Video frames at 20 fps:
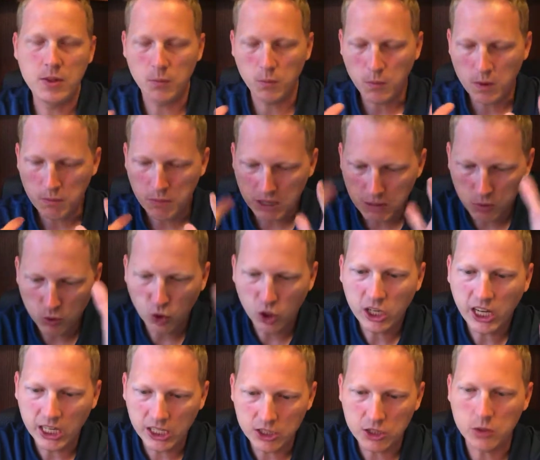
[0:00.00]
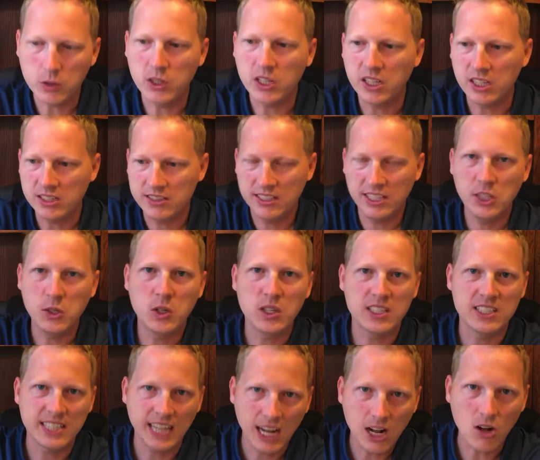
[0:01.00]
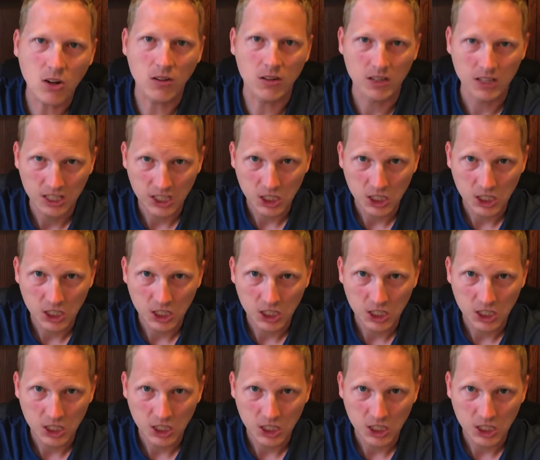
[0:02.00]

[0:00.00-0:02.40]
When people look at you, you can tell